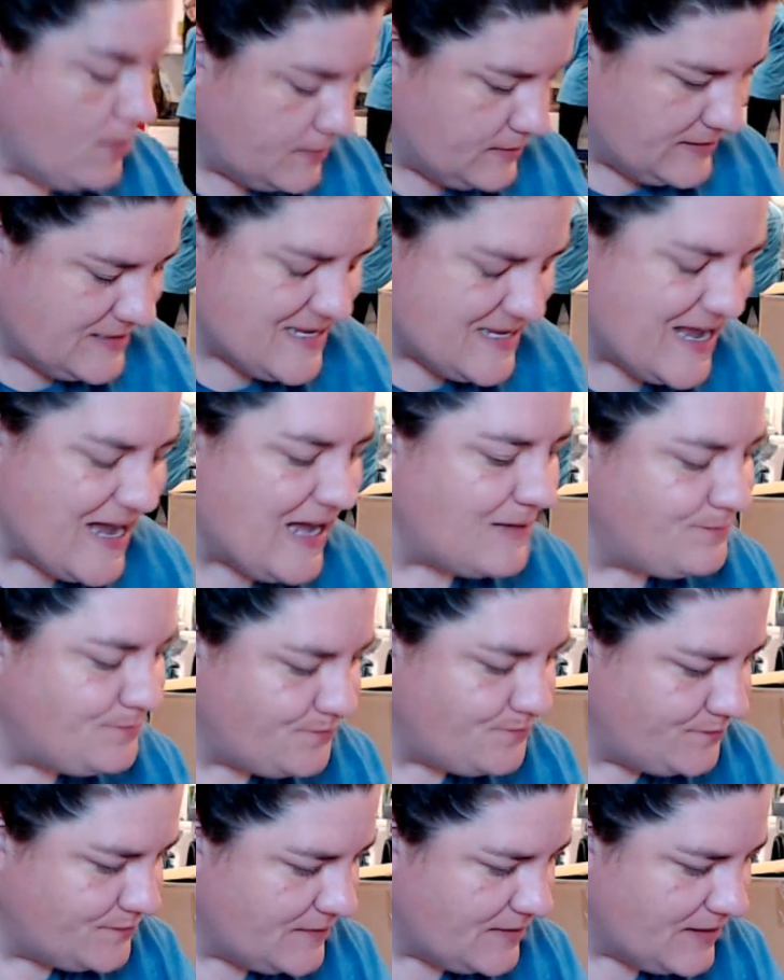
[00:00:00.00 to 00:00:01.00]
yeah,
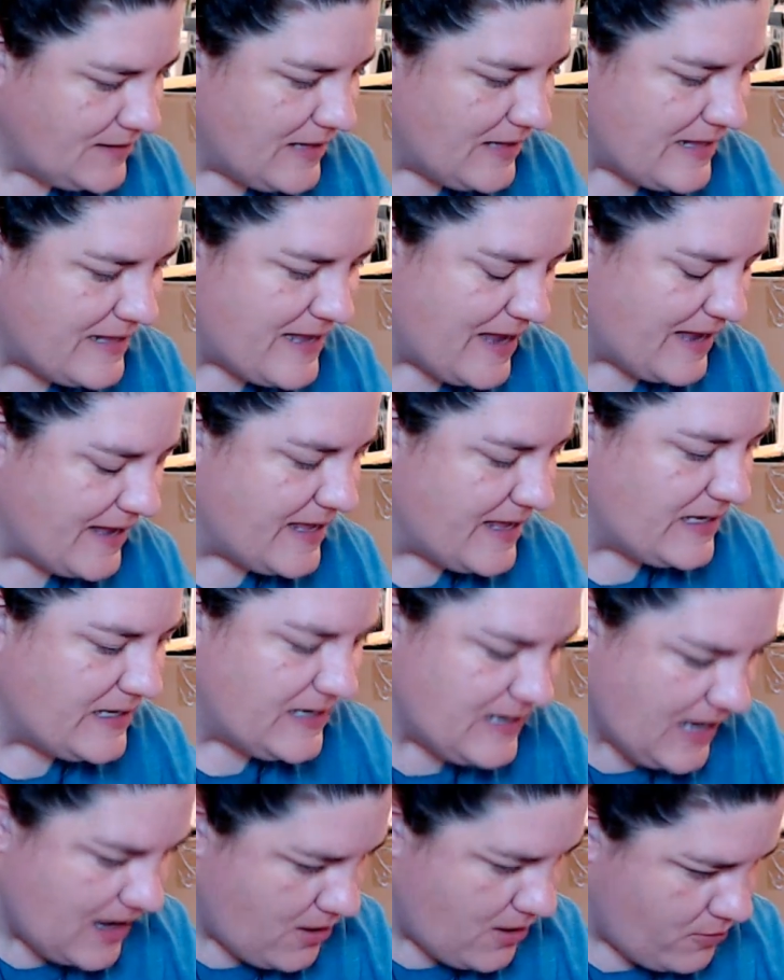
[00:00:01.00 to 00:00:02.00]
yeah, get
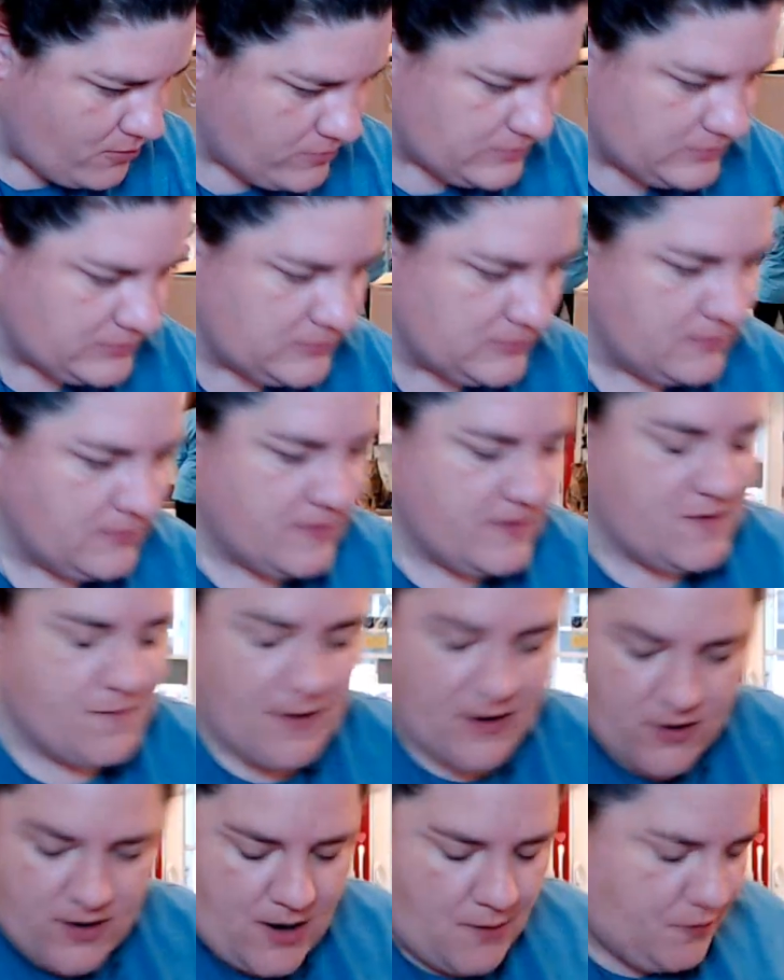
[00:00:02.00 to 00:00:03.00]
it out. It's
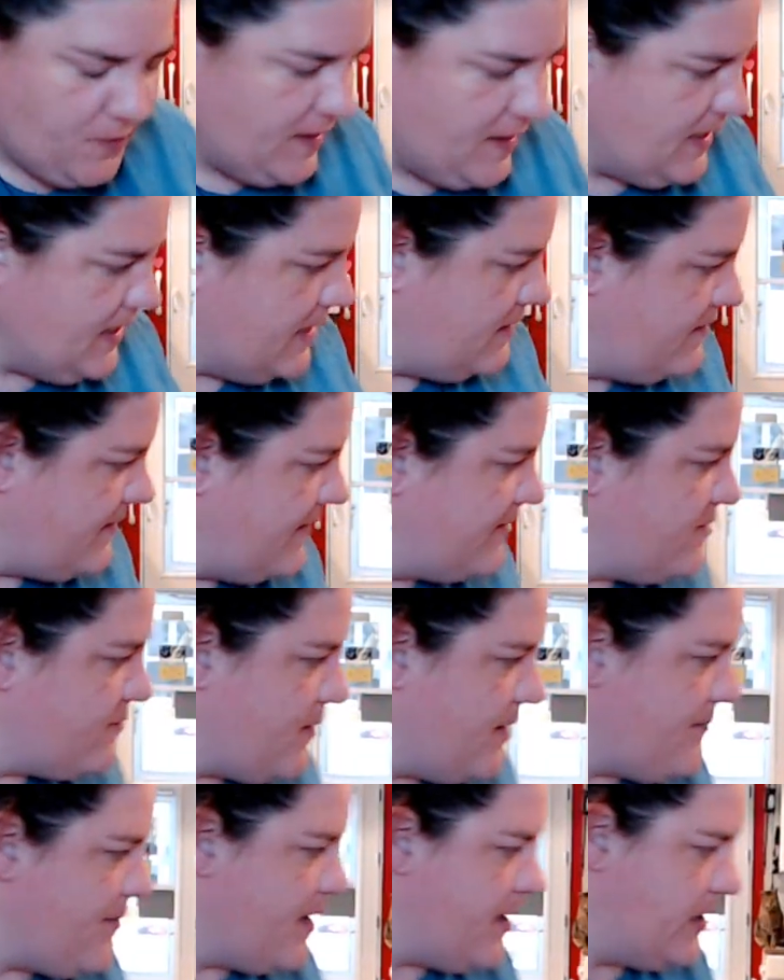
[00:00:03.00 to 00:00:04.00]
better out than in. That's
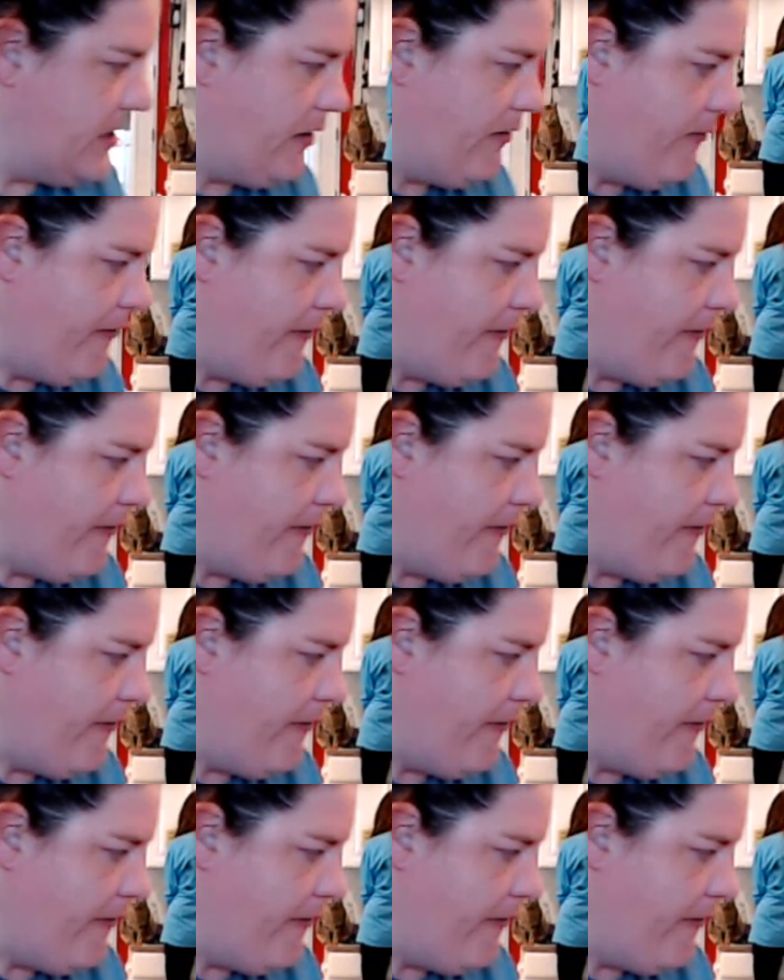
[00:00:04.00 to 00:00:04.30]
my motto.